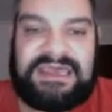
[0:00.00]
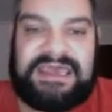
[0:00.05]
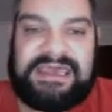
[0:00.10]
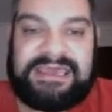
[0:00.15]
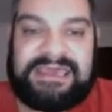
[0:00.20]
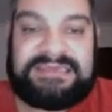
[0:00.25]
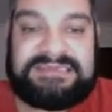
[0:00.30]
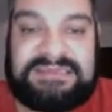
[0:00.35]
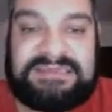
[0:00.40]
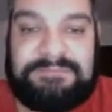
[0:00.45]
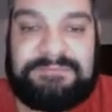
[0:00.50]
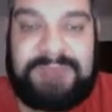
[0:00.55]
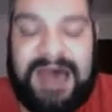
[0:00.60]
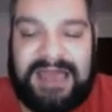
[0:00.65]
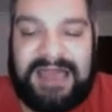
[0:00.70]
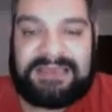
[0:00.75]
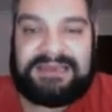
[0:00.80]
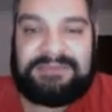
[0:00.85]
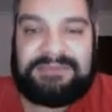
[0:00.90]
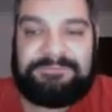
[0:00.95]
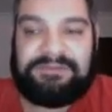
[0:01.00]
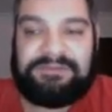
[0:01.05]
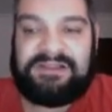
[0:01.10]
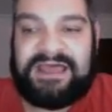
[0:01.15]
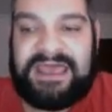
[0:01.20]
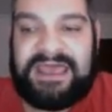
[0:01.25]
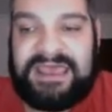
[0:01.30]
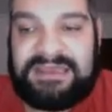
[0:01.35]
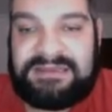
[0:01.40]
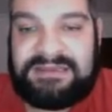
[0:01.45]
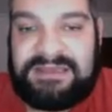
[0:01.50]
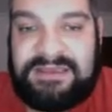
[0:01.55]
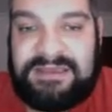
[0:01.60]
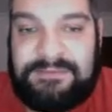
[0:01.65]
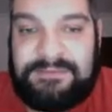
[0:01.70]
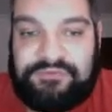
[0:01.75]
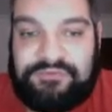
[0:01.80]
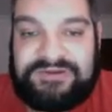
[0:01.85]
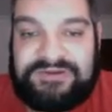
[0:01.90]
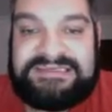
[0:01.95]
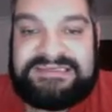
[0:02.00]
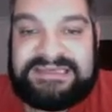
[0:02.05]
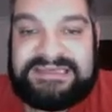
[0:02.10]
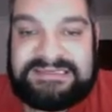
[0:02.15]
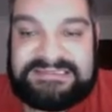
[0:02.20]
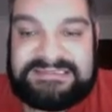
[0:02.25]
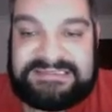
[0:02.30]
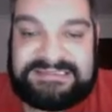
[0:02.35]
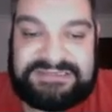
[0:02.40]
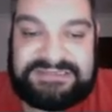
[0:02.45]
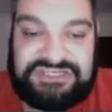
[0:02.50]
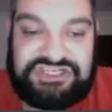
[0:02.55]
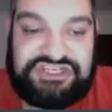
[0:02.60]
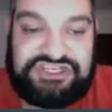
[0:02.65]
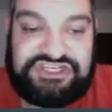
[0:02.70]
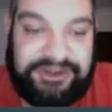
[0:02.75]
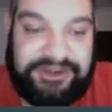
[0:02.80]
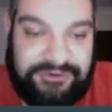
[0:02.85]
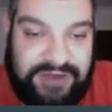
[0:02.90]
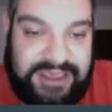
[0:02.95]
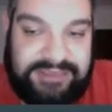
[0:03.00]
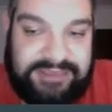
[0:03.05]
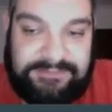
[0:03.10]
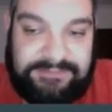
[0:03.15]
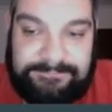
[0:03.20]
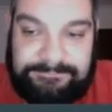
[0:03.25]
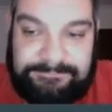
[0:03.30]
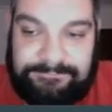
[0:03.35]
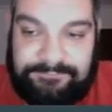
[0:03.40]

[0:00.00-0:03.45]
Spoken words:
is the marketing plan predicted to generate?